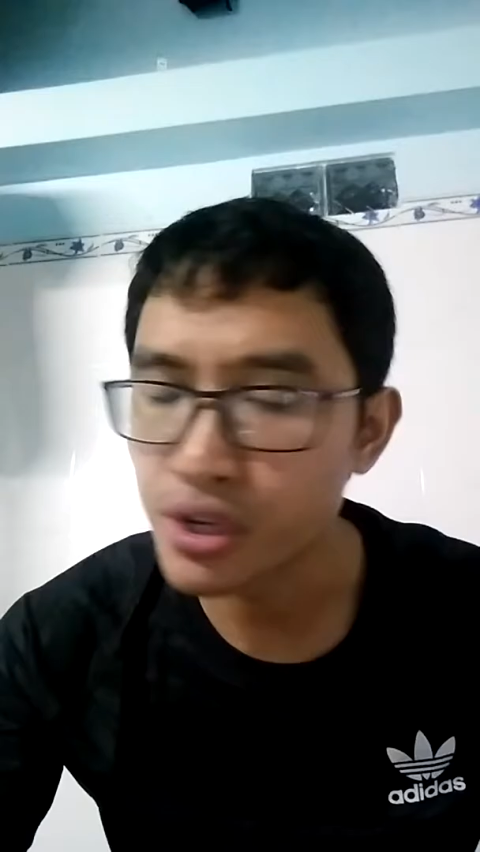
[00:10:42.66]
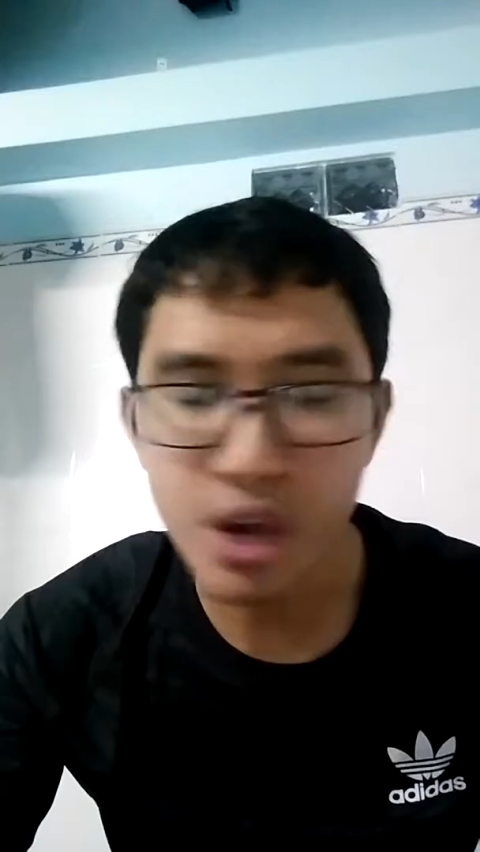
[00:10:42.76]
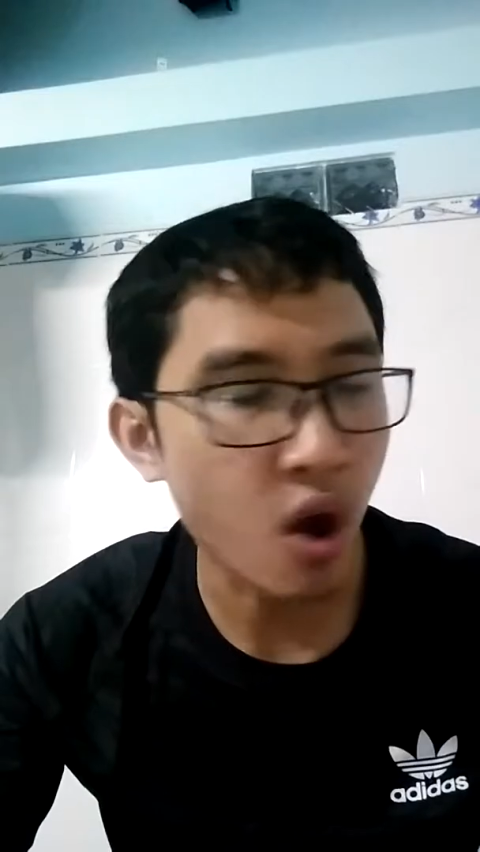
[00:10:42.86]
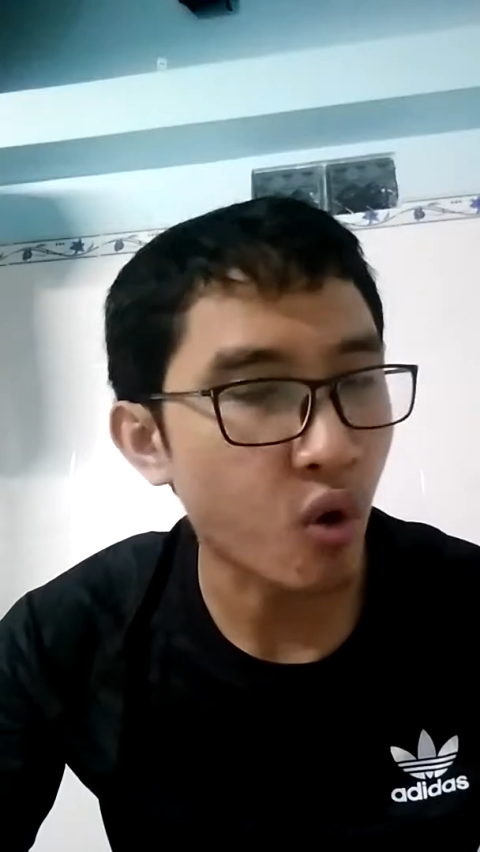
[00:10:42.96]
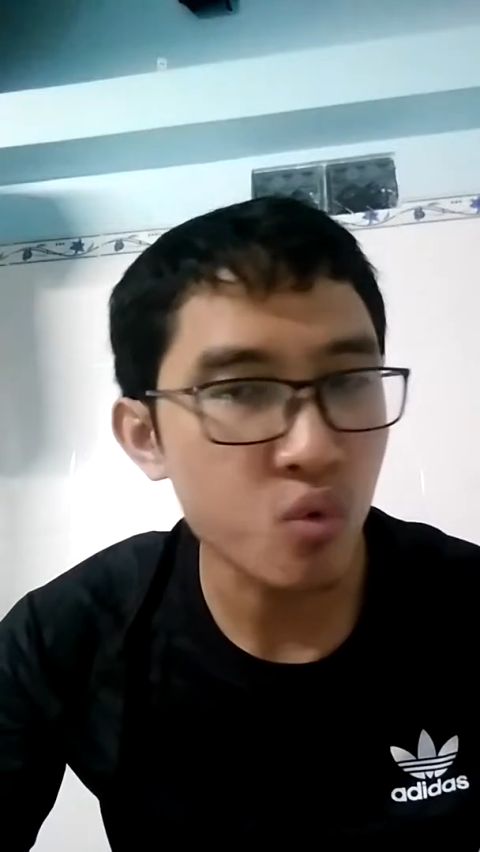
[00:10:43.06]

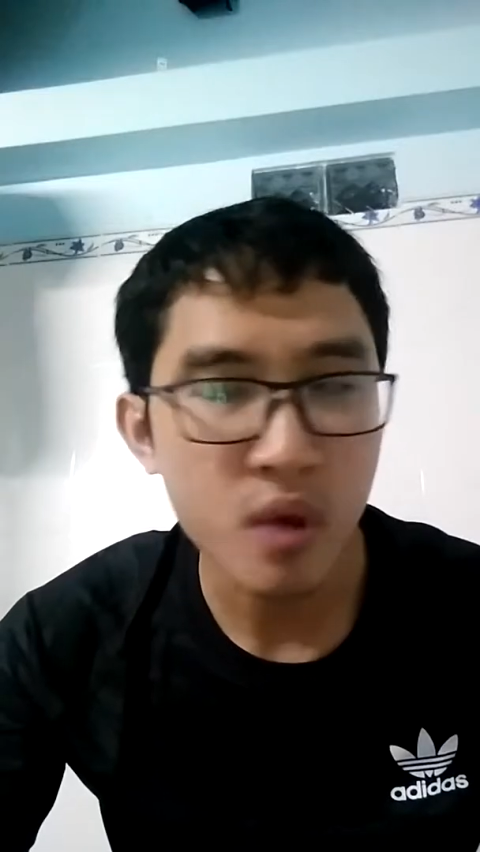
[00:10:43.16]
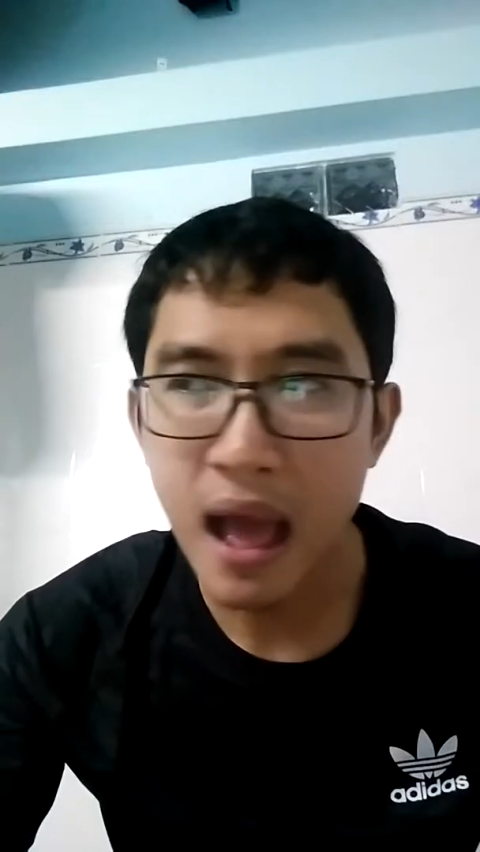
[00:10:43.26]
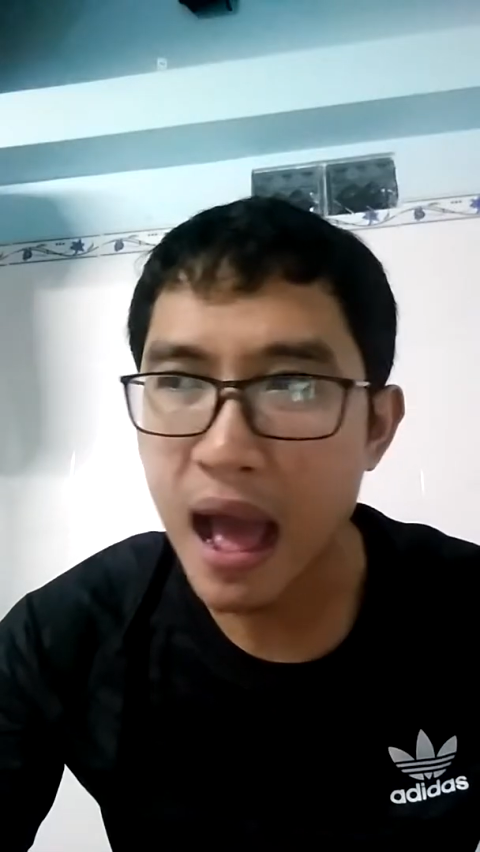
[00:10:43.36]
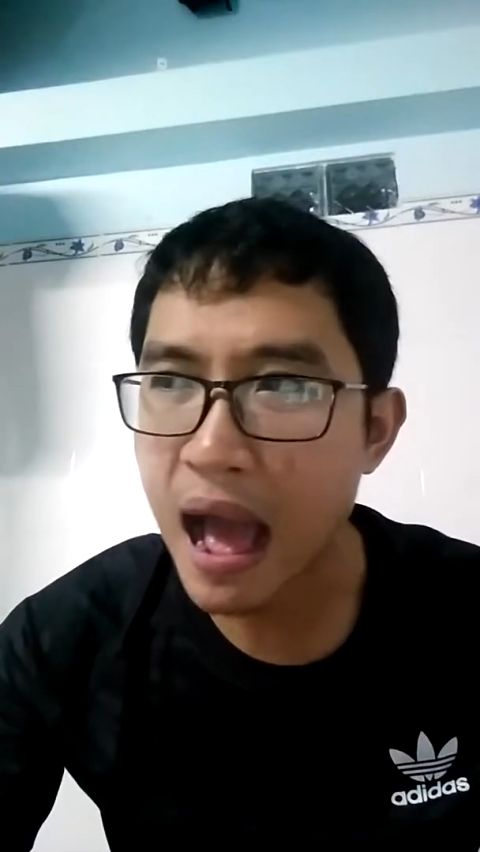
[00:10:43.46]
No,